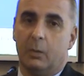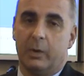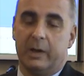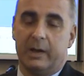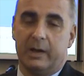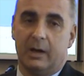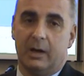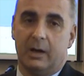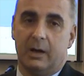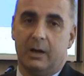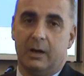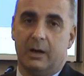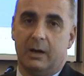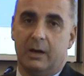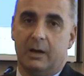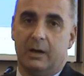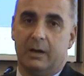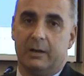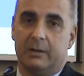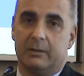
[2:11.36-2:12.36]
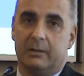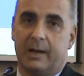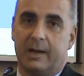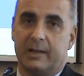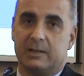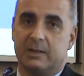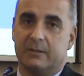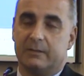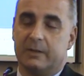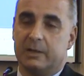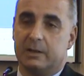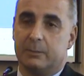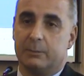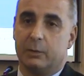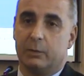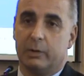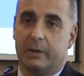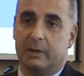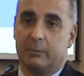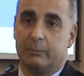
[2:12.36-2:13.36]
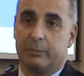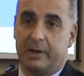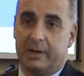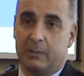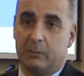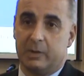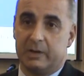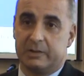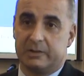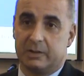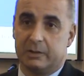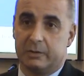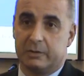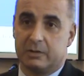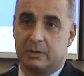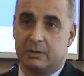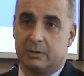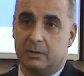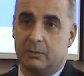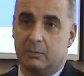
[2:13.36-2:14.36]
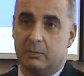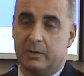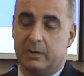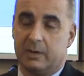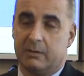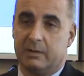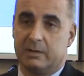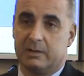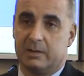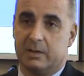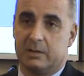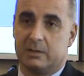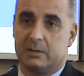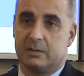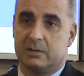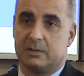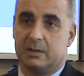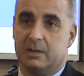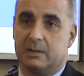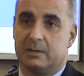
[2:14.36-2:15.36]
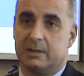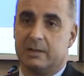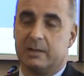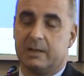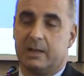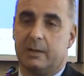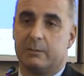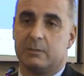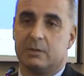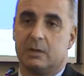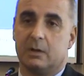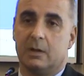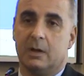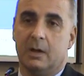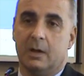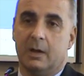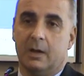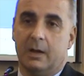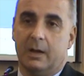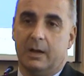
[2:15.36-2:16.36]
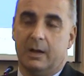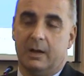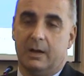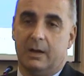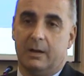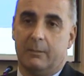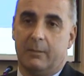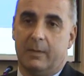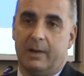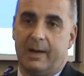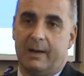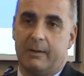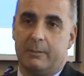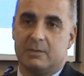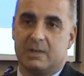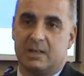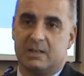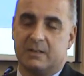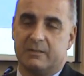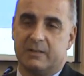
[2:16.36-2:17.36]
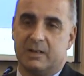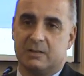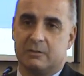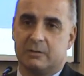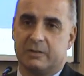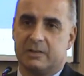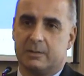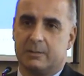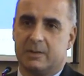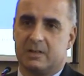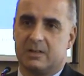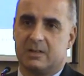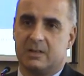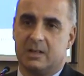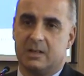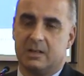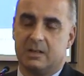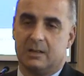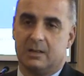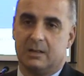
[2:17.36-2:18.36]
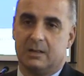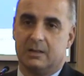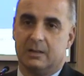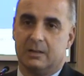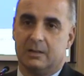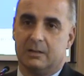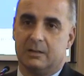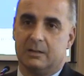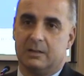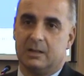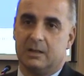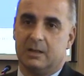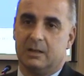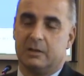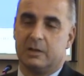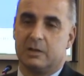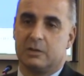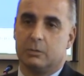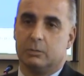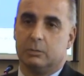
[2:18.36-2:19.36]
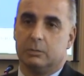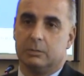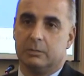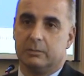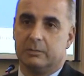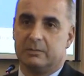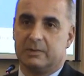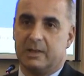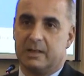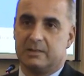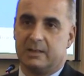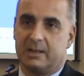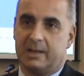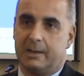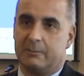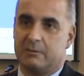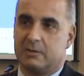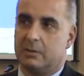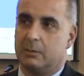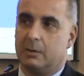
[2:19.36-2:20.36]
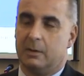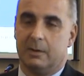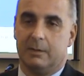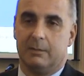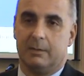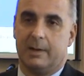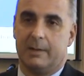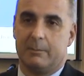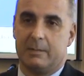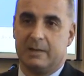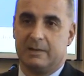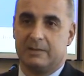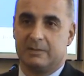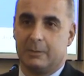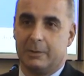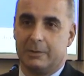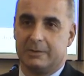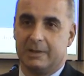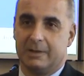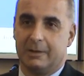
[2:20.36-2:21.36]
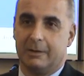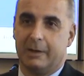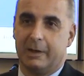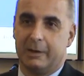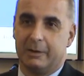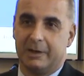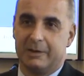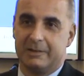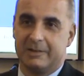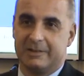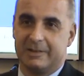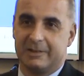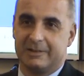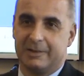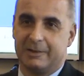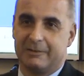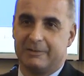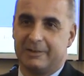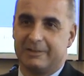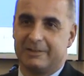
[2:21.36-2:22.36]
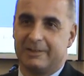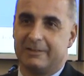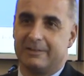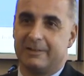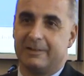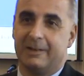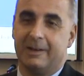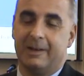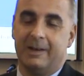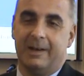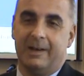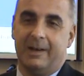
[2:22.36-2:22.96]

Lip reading: We are actively deploying Brainware solution with their intelligence data capture. Our objective there is not so much the initial data capture where everybody's quoting high 90s, etc., etc.